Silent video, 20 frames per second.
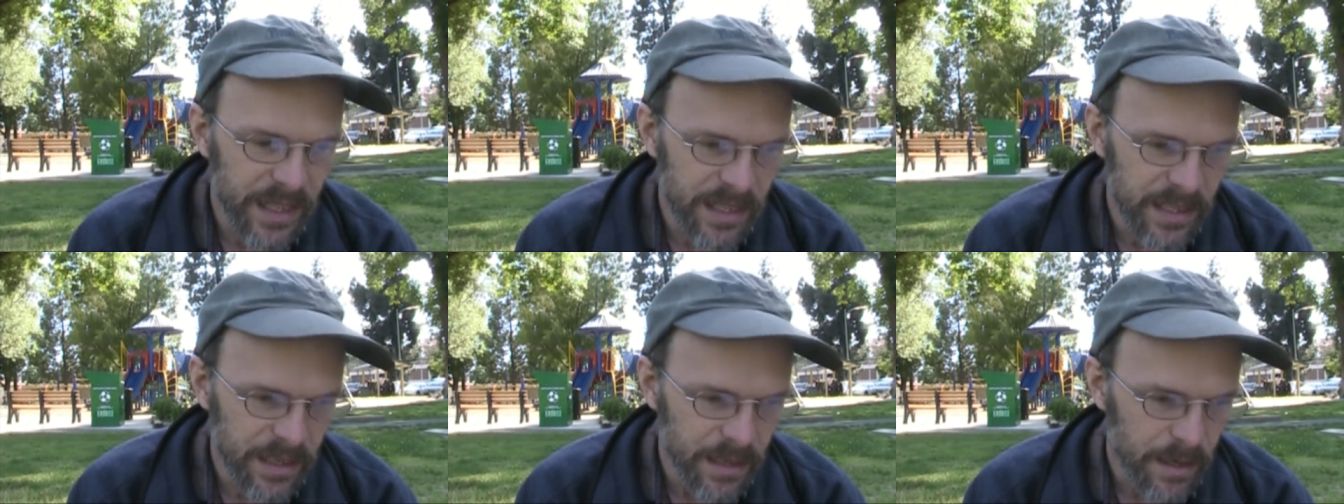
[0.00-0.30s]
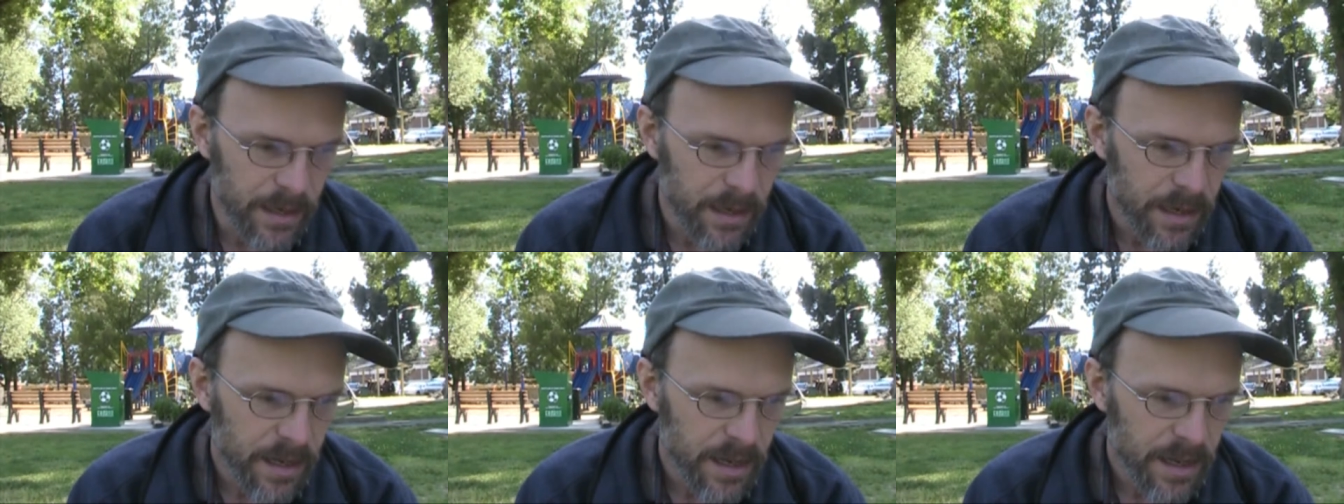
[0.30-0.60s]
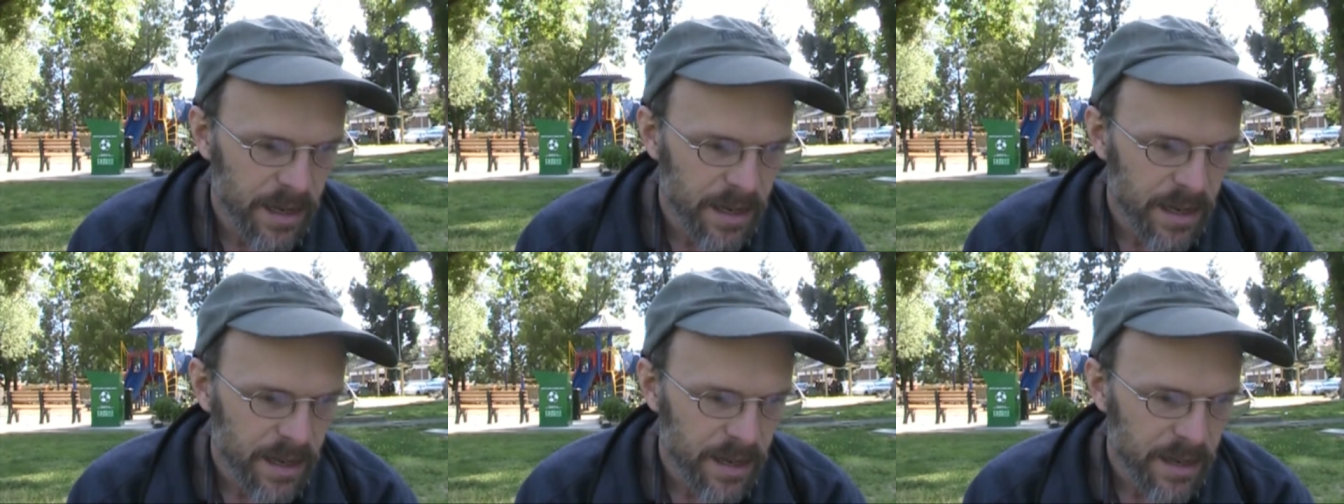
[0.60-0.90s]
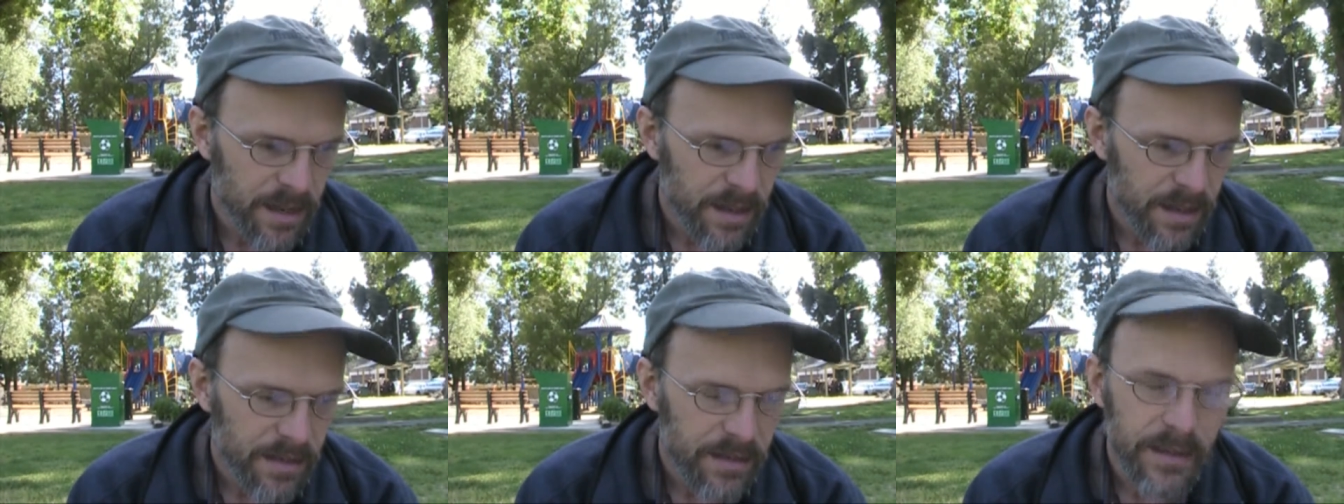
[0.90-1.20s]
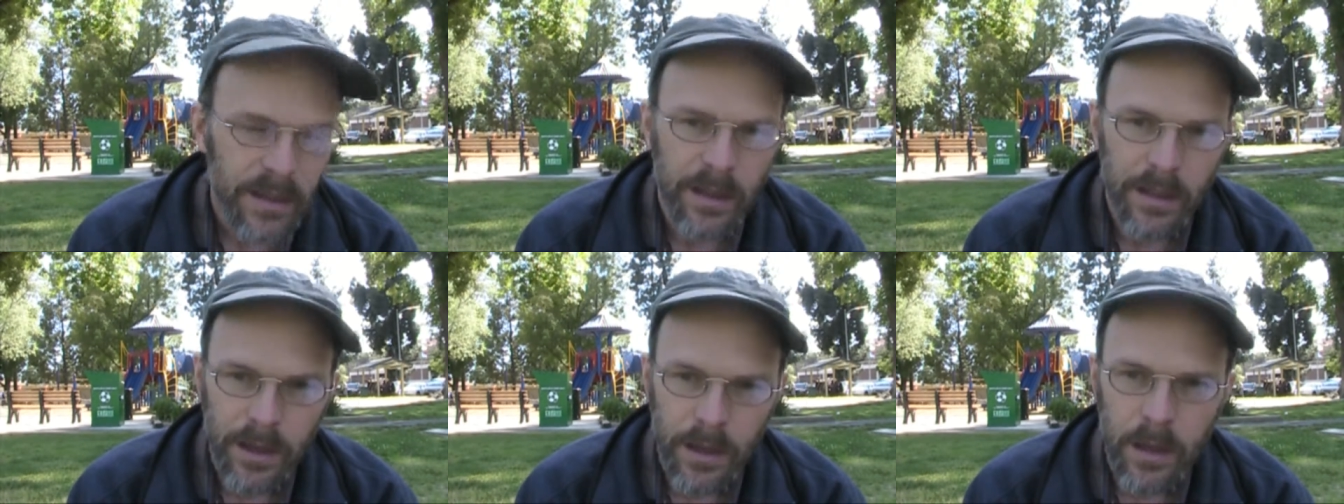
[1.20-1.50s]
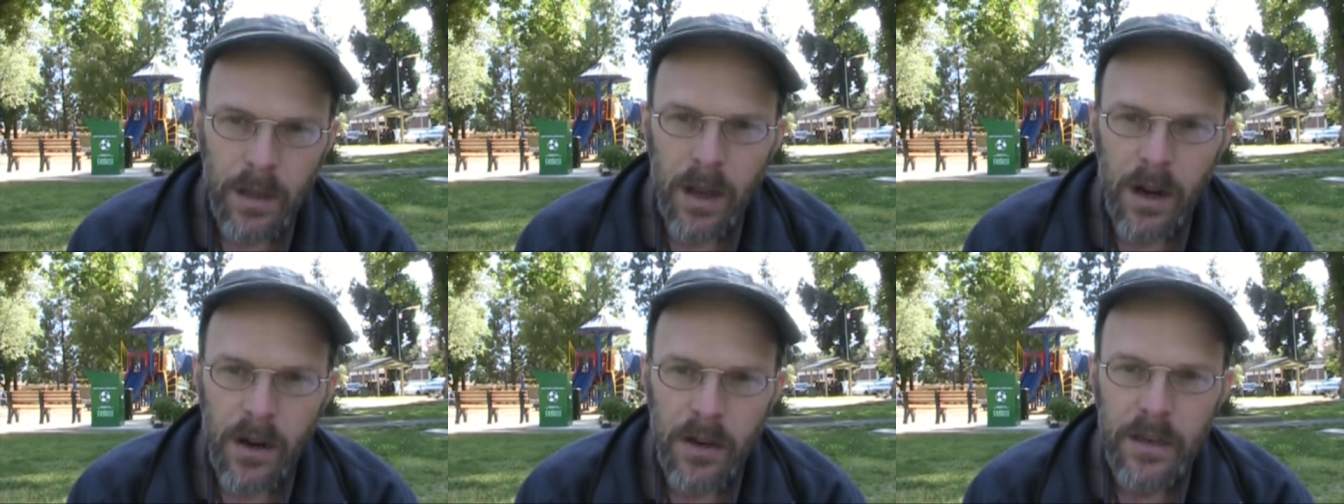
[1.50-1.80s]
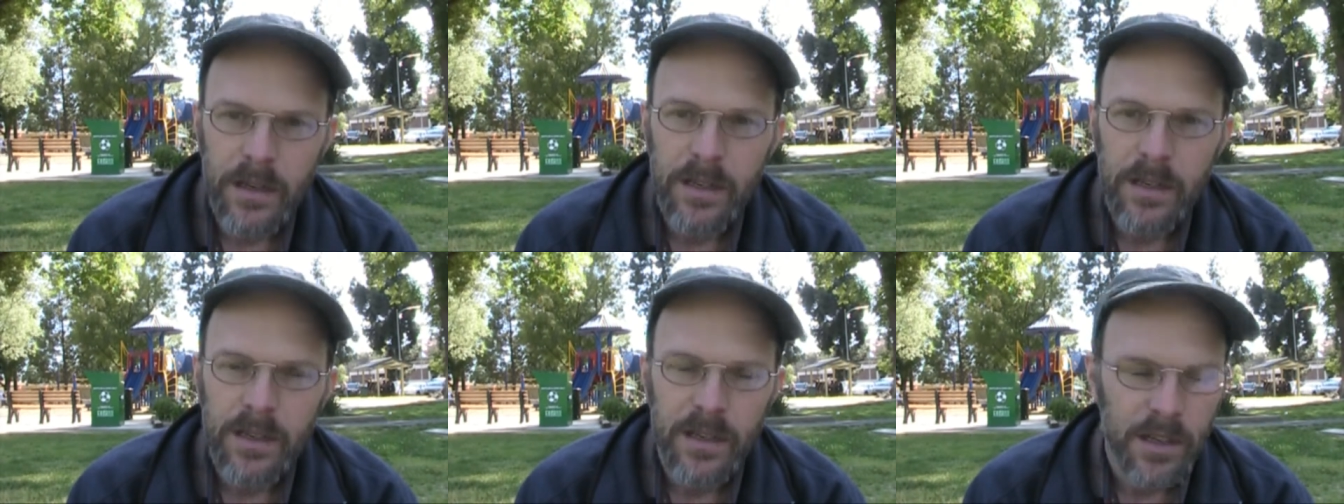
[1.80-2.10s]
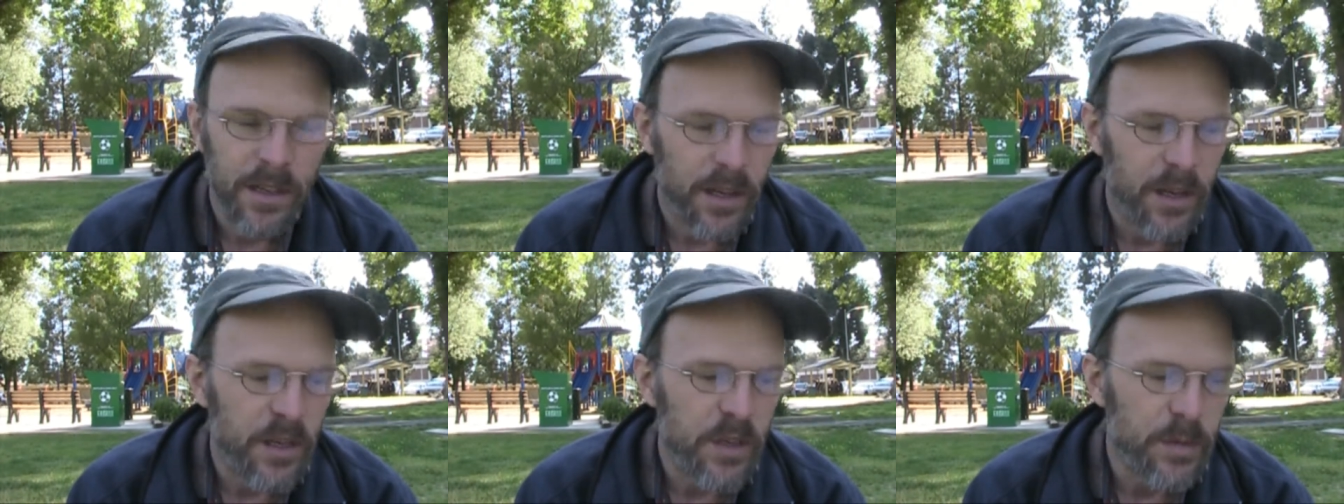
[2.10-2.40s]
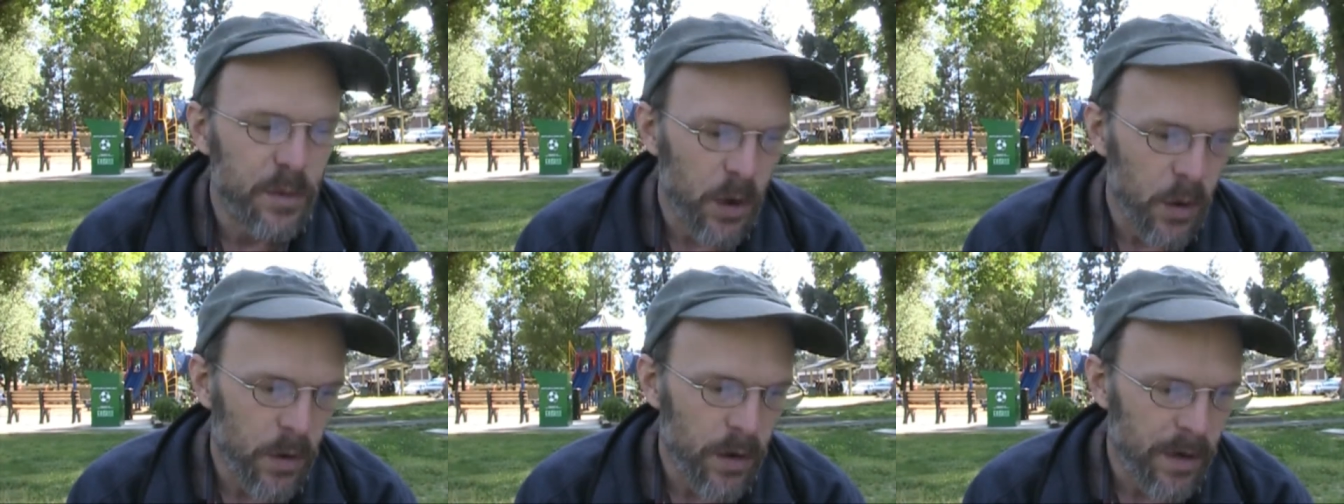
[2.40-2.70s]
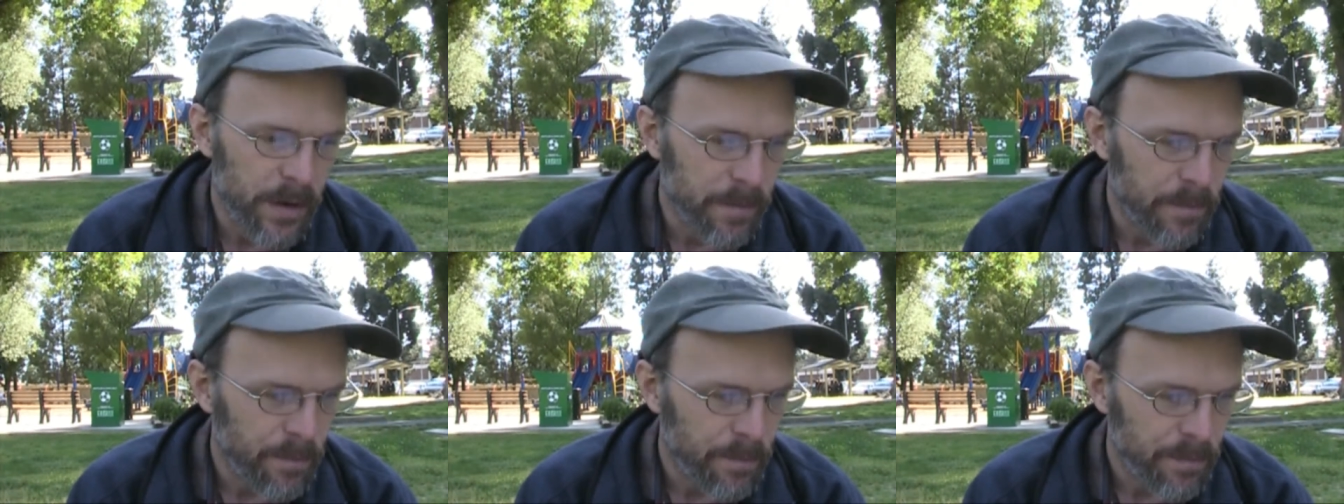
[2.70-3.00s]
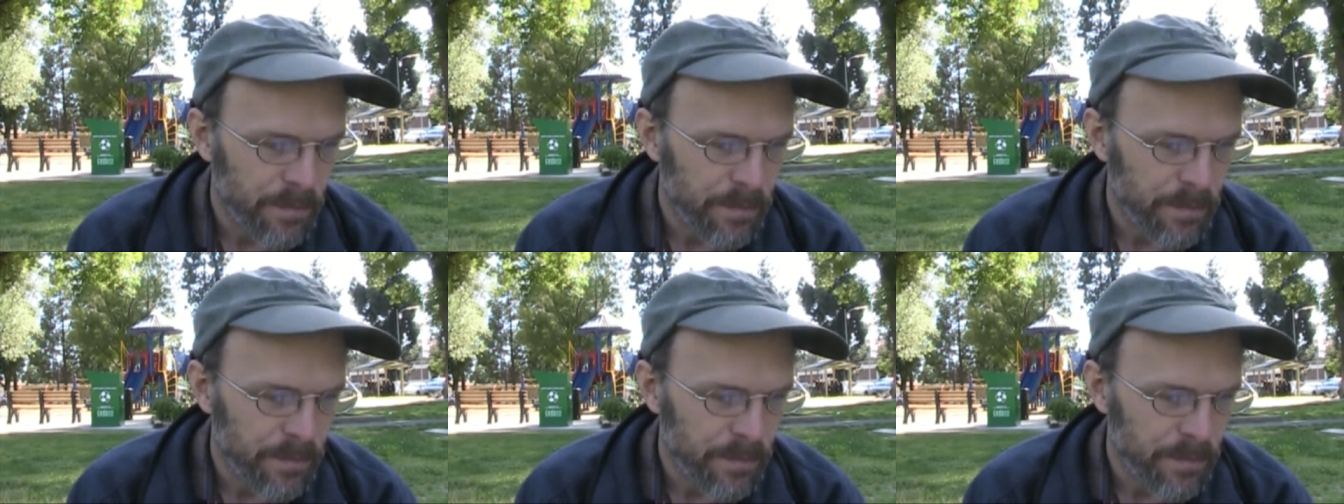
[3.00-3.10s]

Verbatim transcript: listen, the little heart is broken.